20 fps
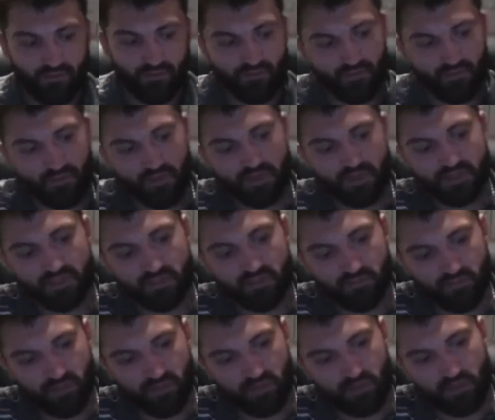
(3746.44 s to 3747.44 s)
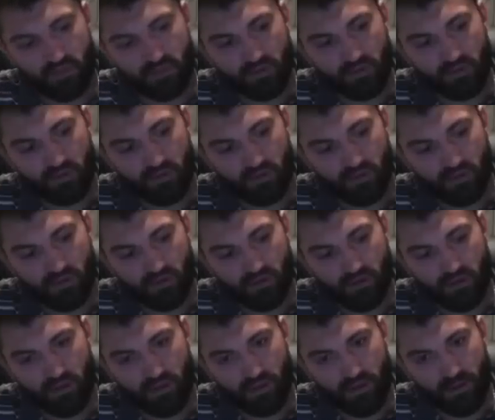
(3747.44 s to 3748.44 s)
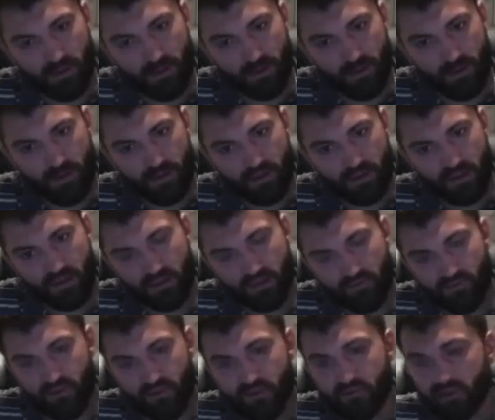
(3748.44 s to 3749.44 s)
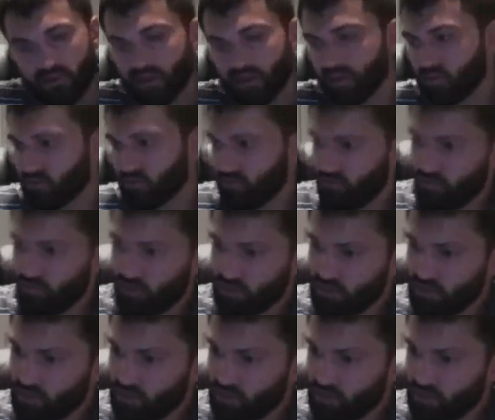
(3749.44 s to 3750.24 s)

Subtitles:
you ask me if I'm ready to fight in